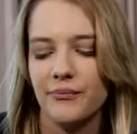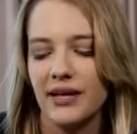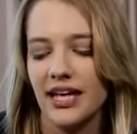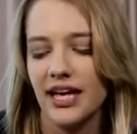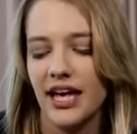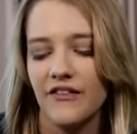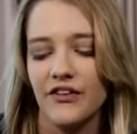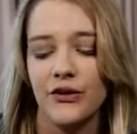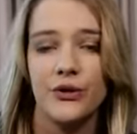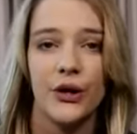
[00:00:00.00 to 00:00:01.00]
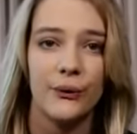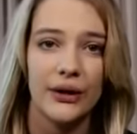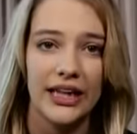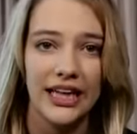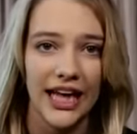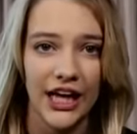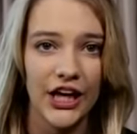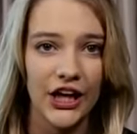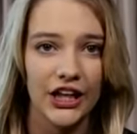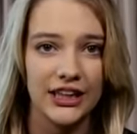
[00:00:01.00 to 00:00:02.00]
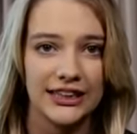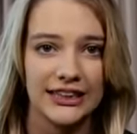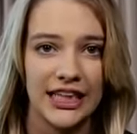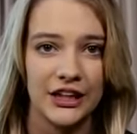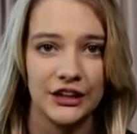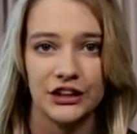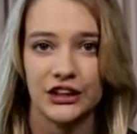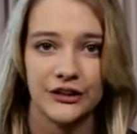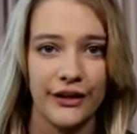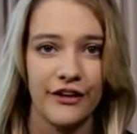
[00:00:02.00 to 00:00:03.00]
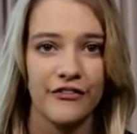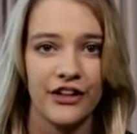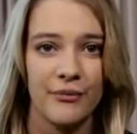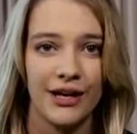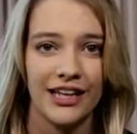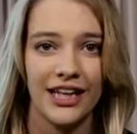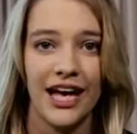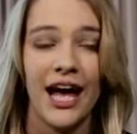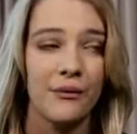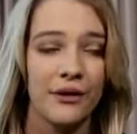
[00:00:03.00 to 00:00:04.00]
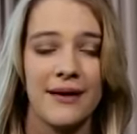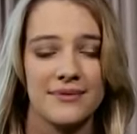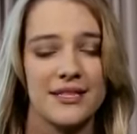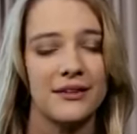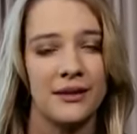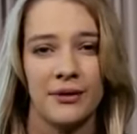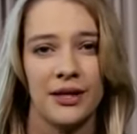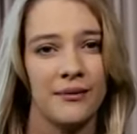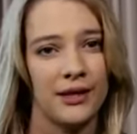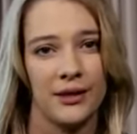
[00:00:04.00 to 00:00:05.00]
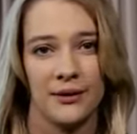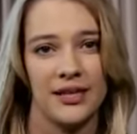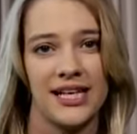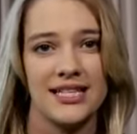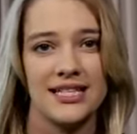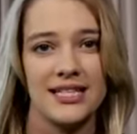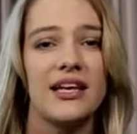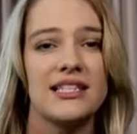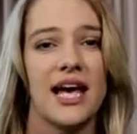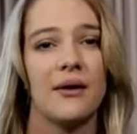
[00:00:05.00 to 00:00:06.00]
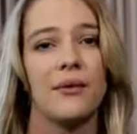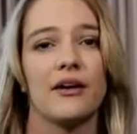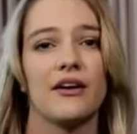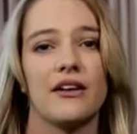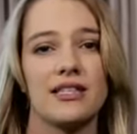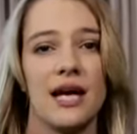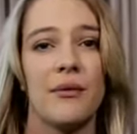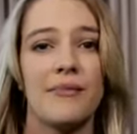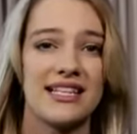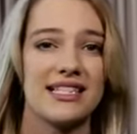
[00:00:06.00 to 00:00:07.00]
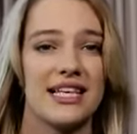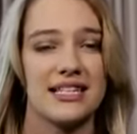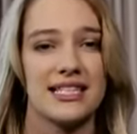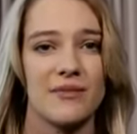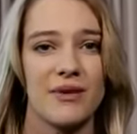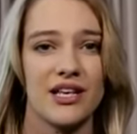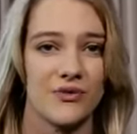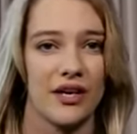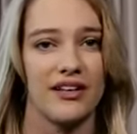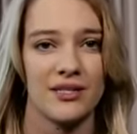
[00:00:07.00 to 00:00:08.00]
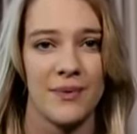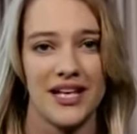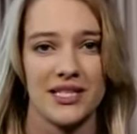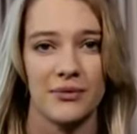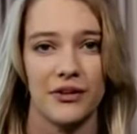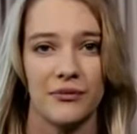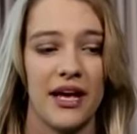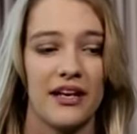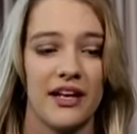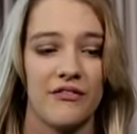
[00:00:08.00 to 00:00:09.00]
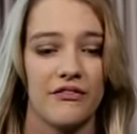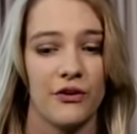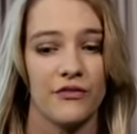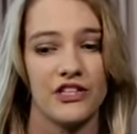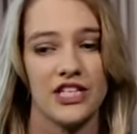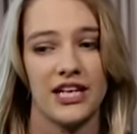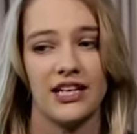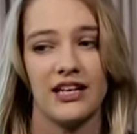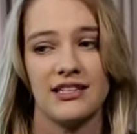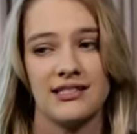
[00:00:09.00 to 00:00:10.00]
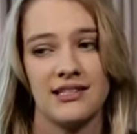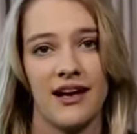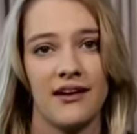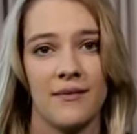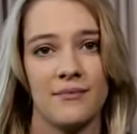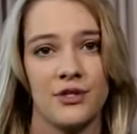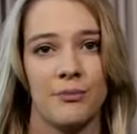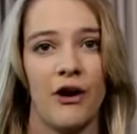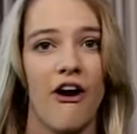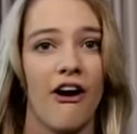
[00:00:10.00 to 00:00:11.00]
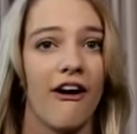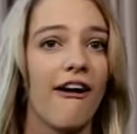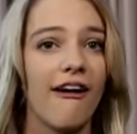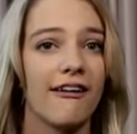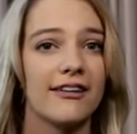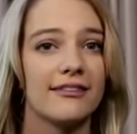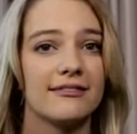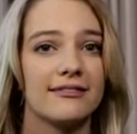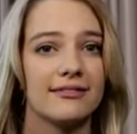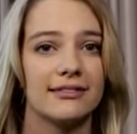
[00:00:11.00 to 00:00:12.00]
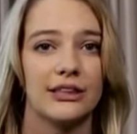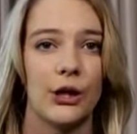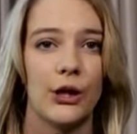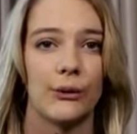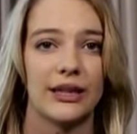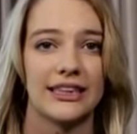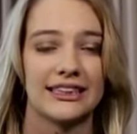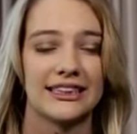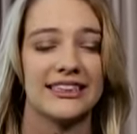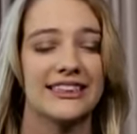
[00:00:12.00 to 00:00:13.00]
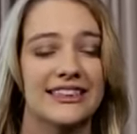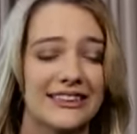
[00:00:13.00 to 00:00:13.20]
For me, if you don't really like girls and you're just doing it for the money, I will absolutely put you on a no list. Because I want girls, I want my scenes to be as real as possible. And if your vagina is not up to par, no list.